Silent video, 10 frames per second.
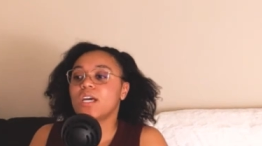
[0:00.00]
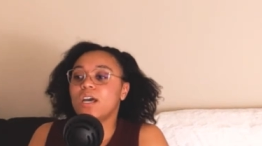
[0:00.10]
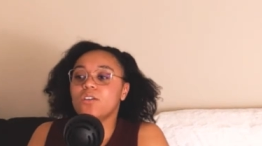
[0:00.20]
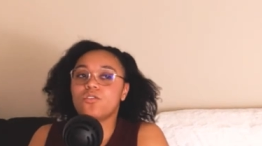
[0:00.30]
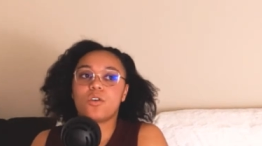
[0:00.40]

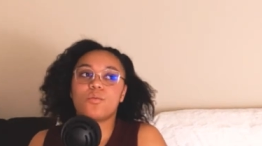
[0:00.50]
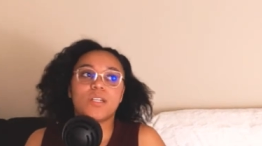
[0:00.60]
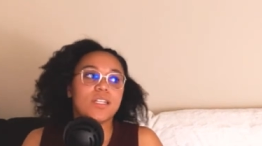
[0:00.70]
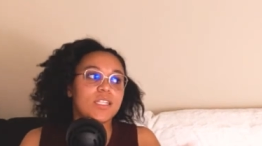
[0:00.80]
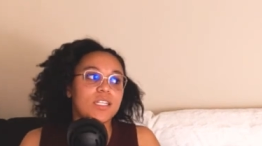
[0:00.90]
you know, we
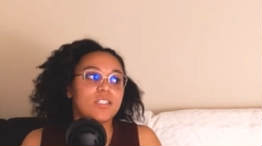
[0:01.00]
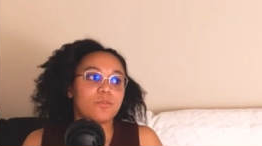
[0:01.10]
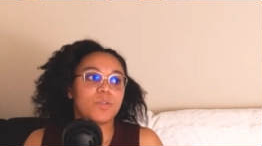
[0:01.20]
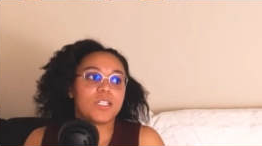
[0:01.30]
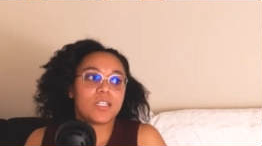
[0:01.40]
need this and
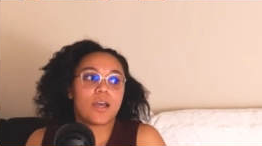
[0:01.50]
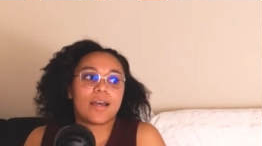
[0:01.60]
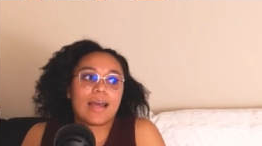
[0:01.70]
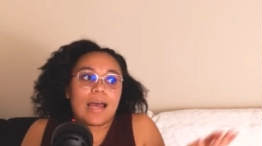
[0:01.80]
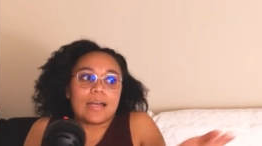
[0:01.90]
we need,
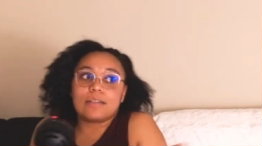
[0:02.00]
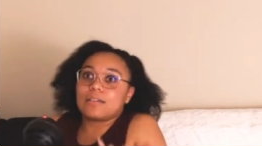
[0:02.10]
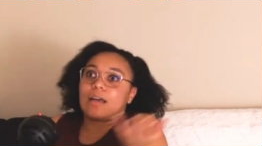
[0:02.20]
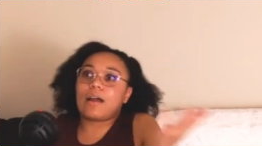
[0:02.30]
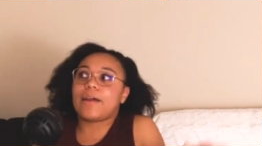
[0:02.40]

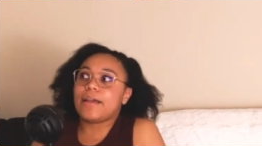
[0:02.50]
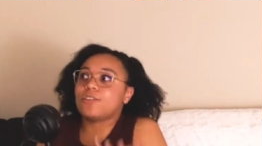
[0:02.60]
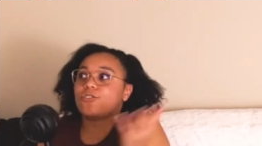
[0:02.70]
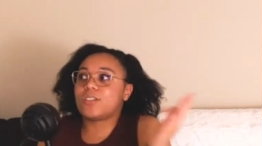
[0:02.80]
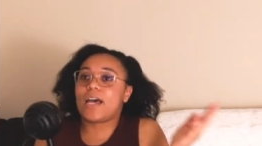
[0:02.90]
our
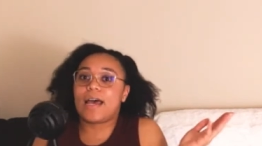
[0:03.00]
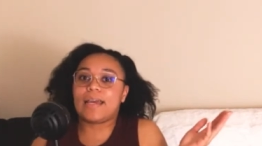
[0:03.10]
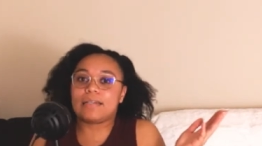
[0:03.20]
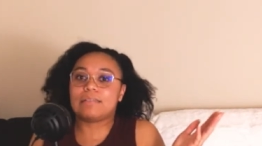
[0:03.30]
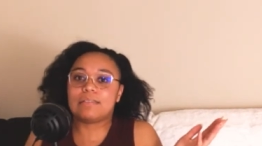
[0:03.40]
hands are
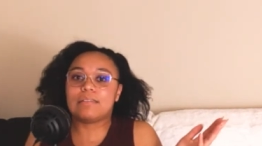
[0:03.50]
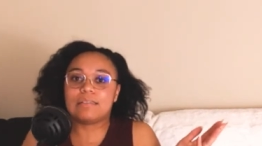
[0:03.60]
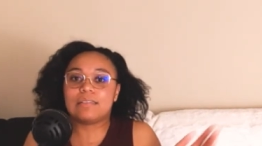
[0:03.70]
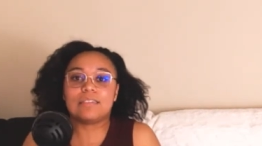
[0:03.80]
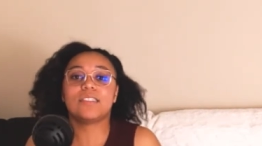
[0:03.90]

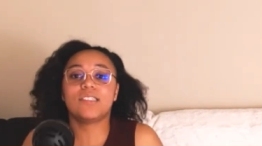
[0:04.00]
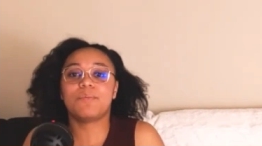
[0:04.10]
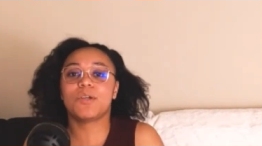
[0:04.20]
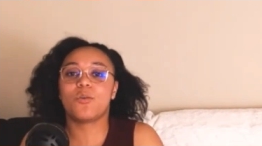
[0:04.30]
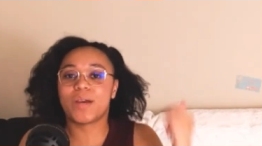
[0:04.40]
tied. Let
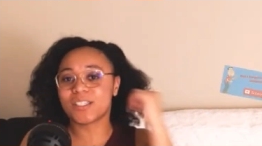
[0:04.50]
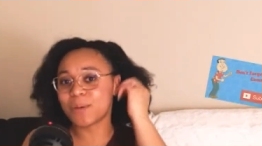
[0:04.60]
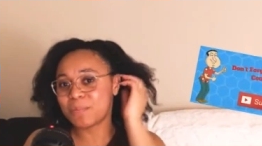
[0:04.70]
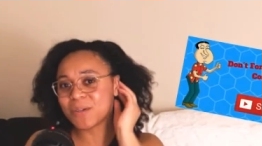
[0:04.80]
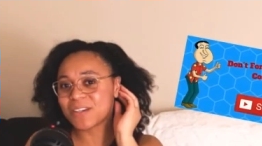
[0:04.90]
me go back to
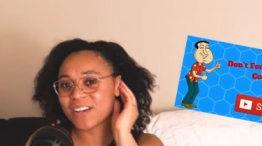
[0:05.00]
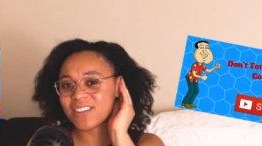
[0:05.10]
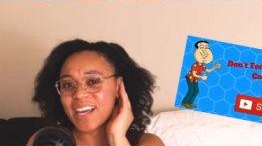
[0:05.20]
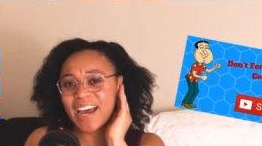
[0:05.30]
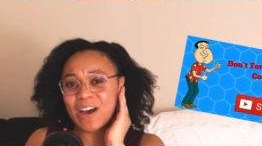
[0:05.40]
my $1 million
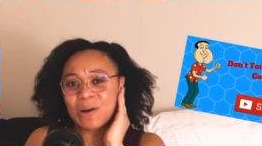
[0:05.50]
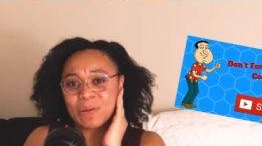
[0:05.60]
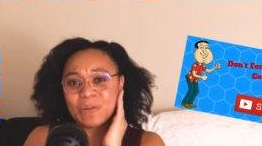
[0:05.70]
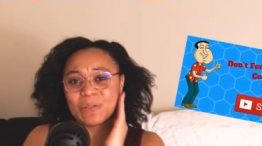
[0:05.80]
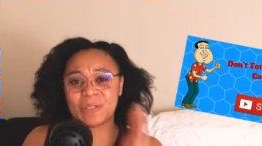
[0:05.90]

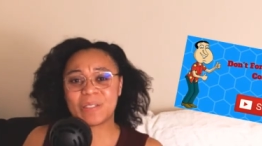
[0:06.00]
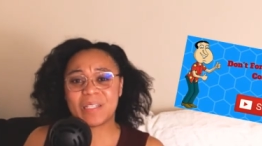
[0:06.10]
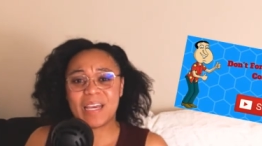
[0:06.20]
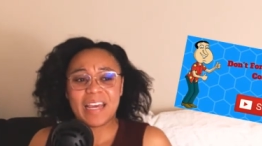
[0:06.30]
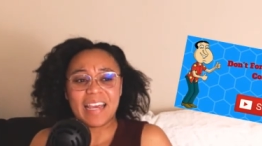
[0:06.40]
house
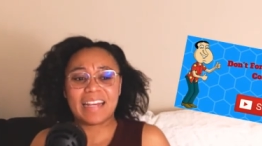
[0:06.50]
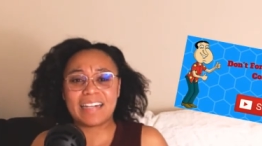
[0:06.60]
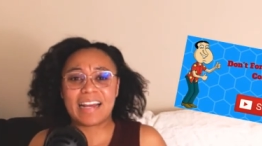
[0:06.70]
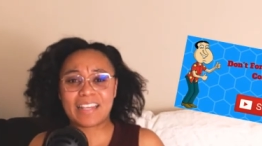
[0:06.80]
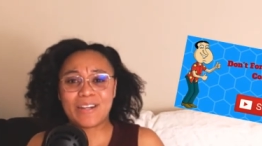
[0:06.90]
and
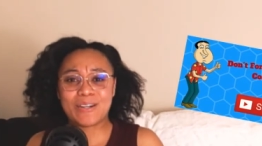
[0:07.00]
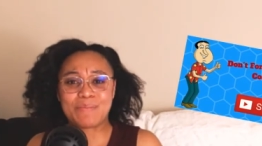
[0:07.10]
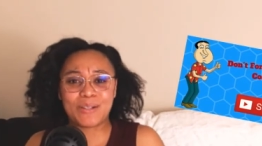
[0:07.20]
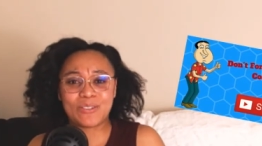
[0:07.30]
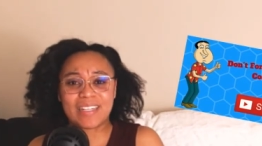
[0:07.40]
not care
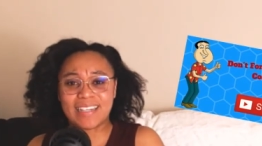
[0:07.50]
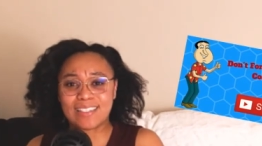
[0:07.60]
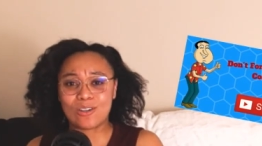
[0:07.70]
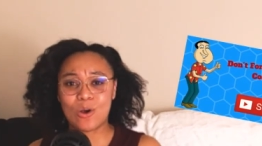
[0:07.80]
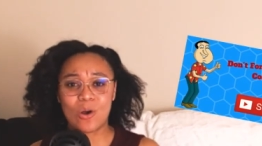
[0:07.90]
about you guys
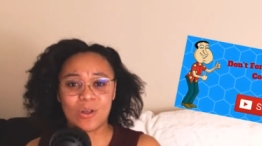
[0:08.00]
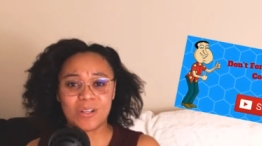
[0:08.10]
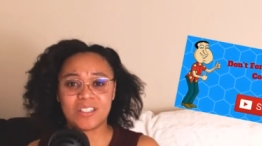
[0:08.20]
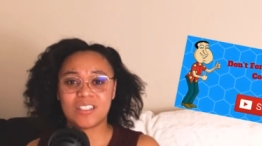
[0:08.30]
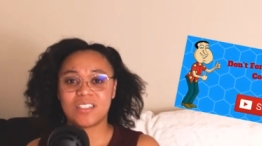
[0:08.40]
at
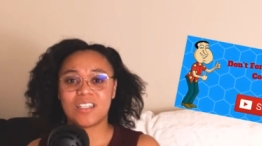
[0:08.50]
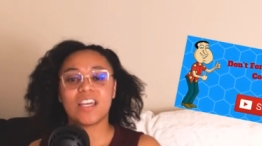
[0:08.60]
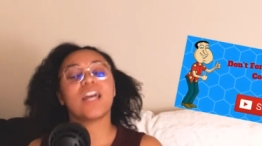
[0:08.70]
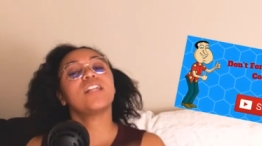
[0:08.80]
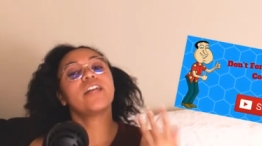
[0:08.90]
all.
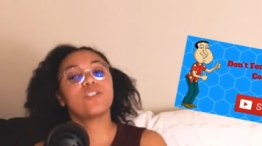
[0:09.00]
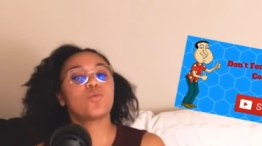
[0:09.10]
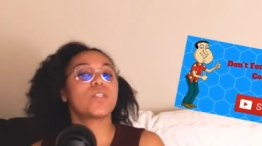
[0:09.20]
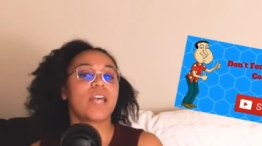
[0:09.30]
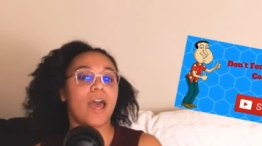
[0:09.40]
And that's
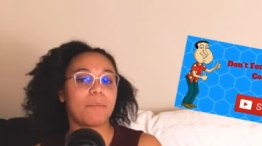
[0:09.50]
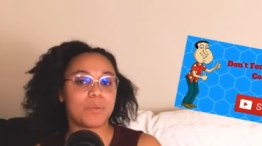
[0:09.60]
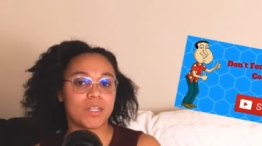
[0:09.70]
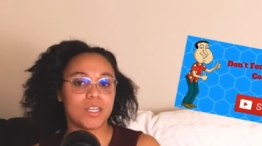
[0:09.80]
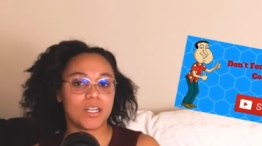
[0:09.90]
what's
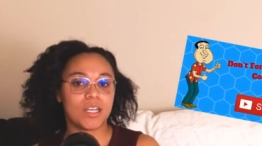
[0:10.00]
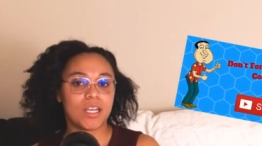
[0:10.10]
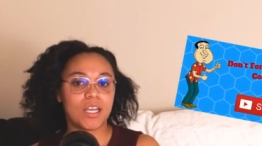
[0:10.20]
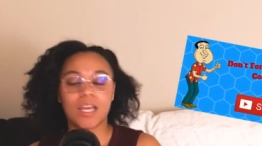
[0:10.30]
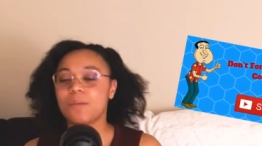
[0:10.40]
happening.
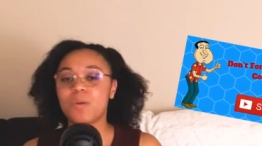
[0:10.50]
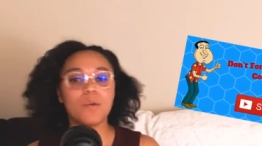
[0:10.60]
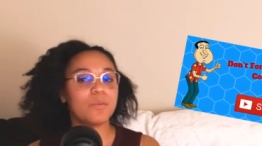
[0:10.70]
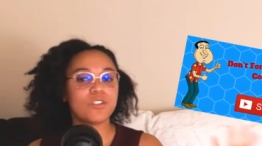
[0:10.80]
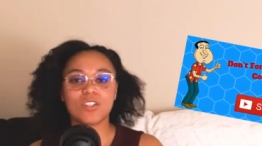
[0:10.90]
And
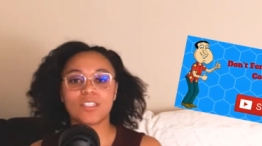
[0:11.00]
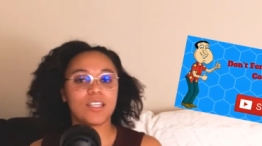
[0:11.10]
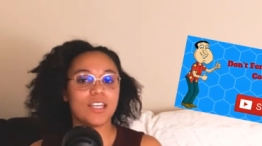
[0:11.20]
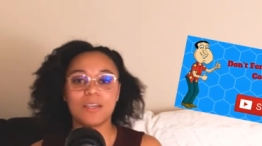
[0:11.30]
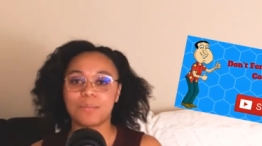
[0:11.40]
people just
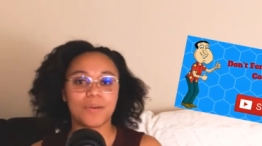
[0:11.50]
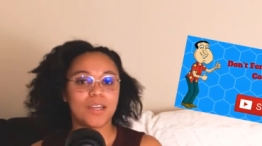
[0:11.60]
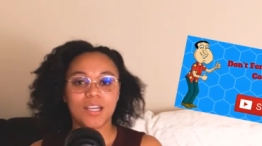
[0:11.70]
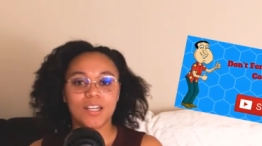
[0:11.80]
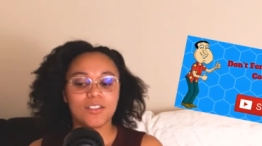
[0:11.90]
keep,
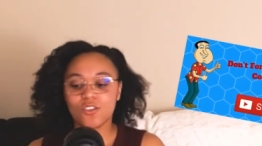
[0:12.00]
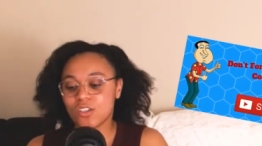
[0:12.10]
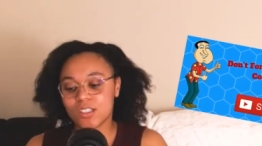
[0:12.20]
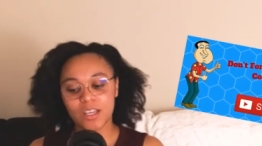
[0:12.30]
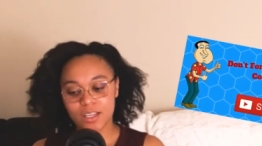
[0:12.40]
they're
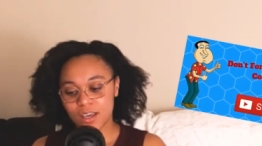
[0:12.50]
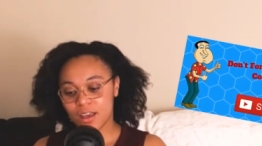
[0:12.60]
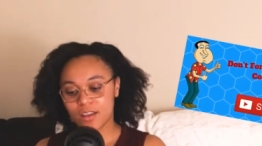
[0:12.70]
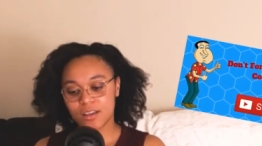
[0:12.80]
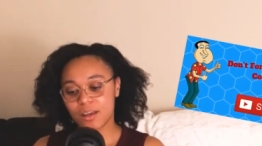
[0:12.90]
just like,
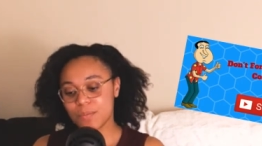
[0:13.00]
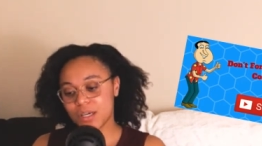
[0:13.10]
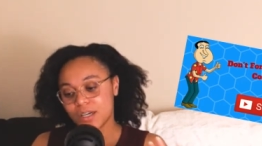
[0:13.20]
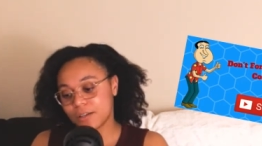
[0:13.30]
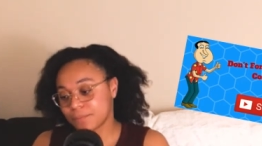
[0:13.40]
yeah, I mean,